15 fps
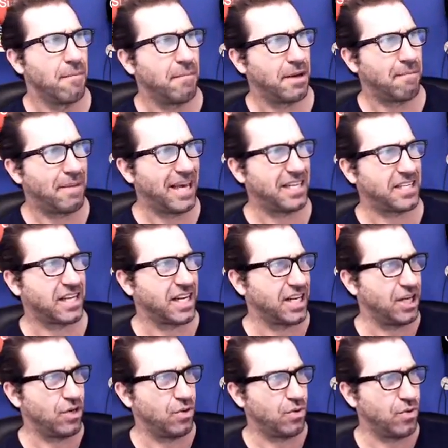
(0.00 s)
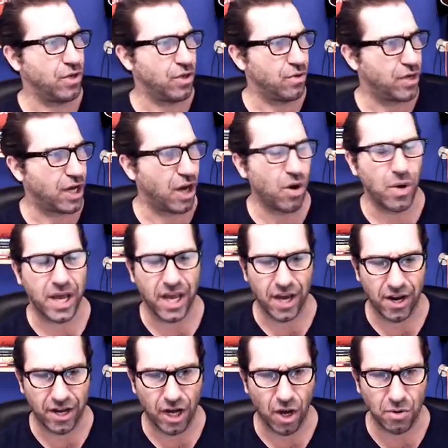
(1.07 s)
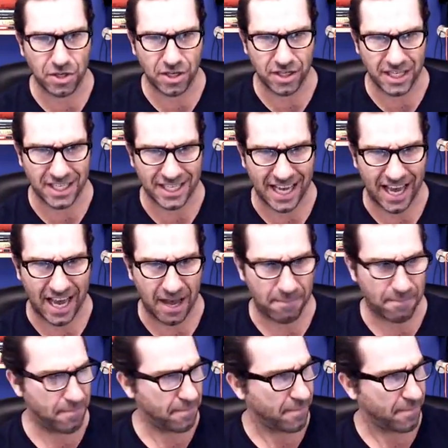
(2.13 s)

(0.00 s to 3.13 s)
But basically, you go to this app.